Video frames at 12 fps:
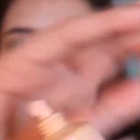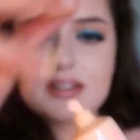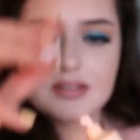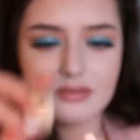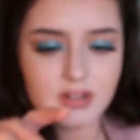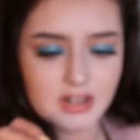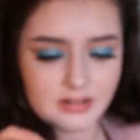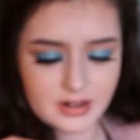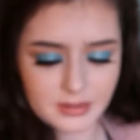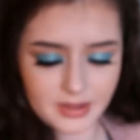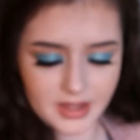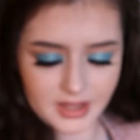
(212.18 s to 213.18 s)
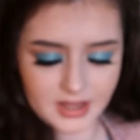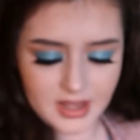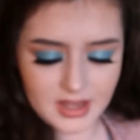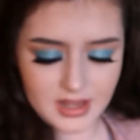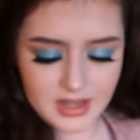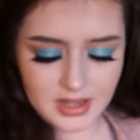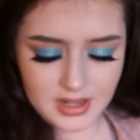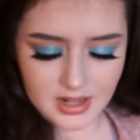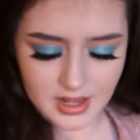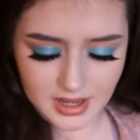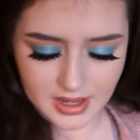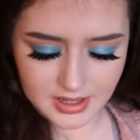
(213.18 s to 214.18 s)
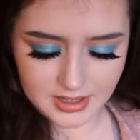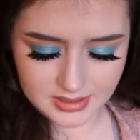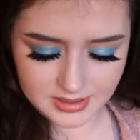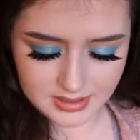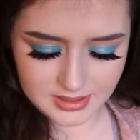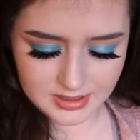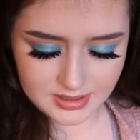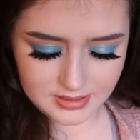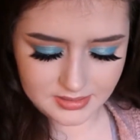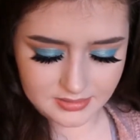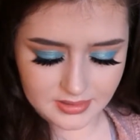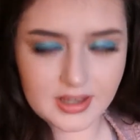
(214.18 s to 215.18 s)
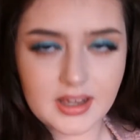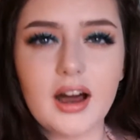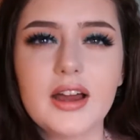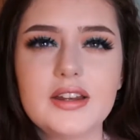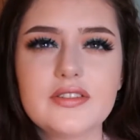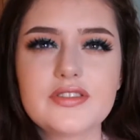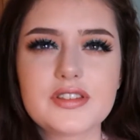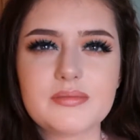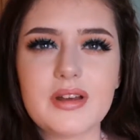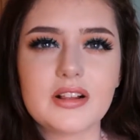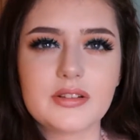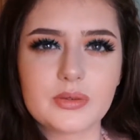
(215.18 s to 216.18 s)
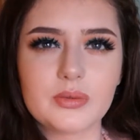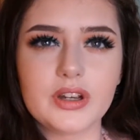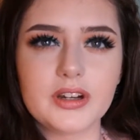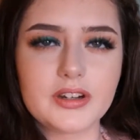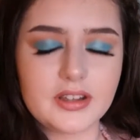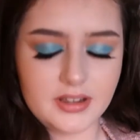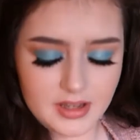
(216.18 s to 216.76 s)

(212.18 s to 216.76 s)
is really pink, and it kind of smells weird.